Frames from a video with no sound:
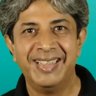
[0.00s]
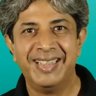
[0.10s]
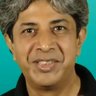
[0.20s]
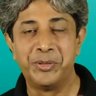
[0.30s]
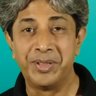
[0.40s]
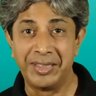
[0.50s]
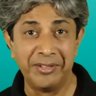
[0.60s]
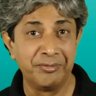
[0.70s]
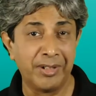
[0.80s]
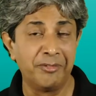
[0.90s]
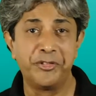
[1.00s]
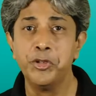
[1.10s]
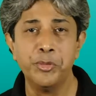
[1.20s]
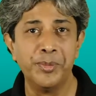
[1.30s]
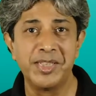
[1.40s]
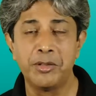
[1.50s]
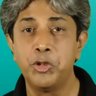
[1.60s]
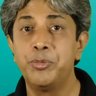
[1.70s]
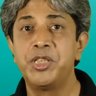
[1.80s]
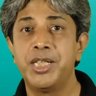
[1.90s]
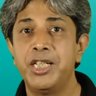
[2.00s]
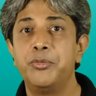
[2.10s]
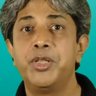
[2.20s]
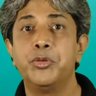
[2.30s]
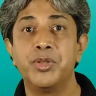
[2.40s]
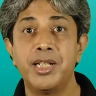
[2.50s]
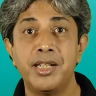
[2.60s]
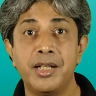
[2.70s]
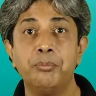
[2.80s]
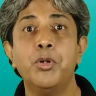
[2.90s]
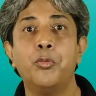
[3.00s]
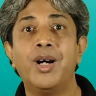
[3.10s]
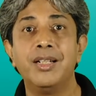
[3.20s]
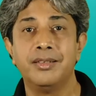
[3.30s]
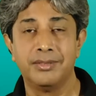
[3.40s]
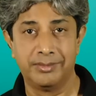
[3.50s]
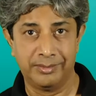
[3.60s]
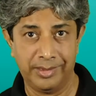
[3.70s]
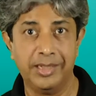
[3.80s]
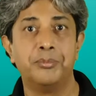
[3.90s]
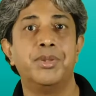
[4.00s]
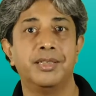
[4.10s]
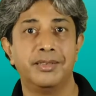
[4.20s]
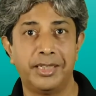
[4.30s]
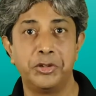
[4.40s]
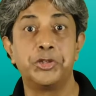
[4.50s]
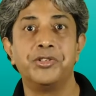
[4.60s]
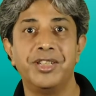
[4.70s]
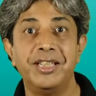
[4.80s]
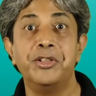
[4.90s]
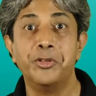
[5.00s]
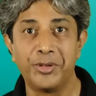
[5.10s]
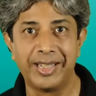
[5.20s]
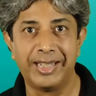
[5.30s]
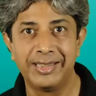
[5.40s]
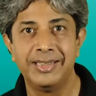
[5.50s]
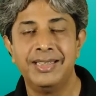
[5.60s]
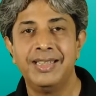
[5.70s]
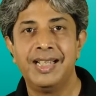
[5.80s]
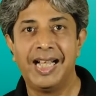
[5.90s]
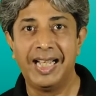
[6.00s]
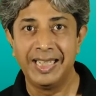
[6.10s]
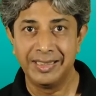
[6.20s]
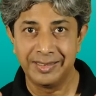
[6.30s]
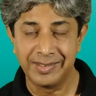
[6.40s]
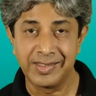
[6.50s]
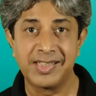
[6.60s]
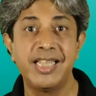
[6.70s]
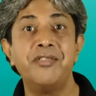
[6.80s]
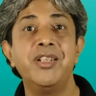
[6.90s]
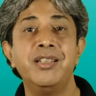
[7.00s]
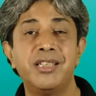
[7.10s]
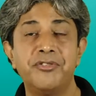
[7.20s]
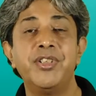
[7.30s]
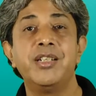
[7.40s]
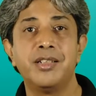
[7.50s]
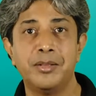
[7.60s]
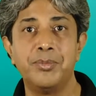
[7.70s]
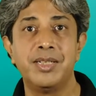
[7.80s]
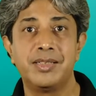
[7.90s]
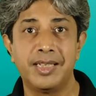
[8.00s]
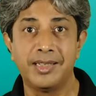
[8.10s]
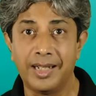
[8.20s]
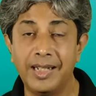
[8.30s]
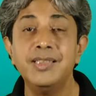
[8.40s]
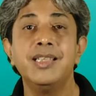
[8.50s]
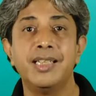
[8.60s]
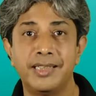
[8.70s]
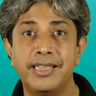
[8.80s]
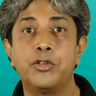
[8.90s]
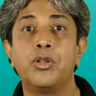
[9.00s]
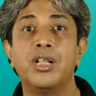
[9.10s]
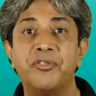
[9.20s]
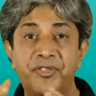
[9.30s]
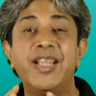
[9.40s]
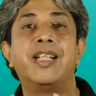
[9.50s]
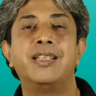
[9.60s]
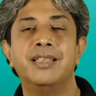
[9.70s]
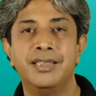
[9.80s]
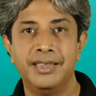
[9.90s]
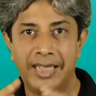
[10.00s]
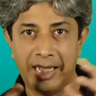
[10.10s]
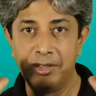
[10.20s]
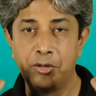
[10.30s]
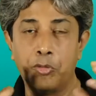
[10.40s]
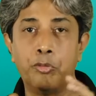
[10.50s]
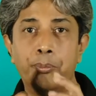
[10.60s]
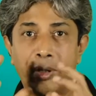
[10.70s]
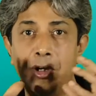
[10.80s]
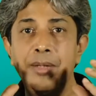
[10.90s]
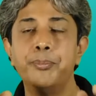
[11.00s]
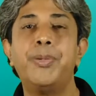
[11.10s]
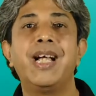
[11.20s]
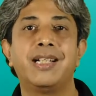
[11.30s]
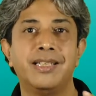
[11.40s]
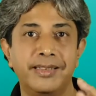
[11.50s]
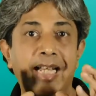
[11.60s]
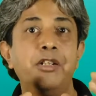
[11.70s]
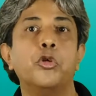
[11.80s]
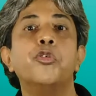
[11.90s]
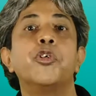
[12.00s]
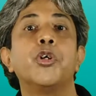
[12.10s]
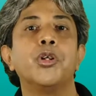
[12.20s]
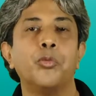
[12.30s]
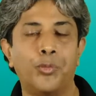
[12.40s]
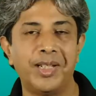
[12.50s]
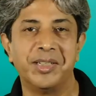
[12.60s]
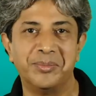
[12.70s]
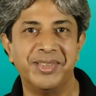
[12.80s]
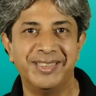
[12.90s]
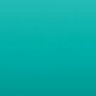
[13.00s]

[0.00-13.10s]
So in a few moments, I'm going to be sharing with you the number one number that you should really look at and the seven different numbers that are under it that all affect and impact that overall one number.